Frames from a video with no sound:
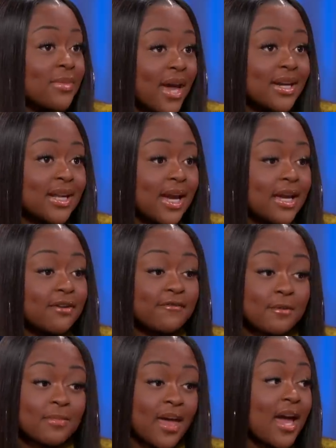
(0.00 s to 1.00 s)
that day, and
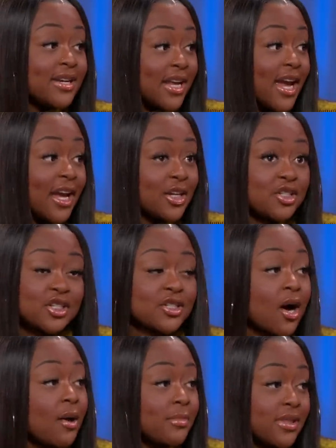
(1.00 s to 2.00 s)
from that day, she
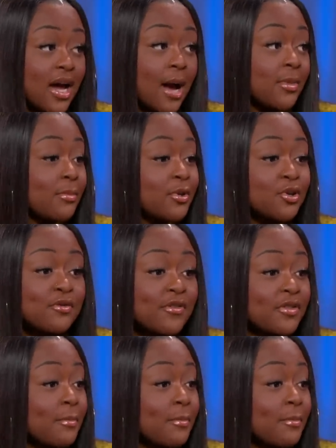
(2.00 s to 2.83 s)
taught me the Heimlich maneuver,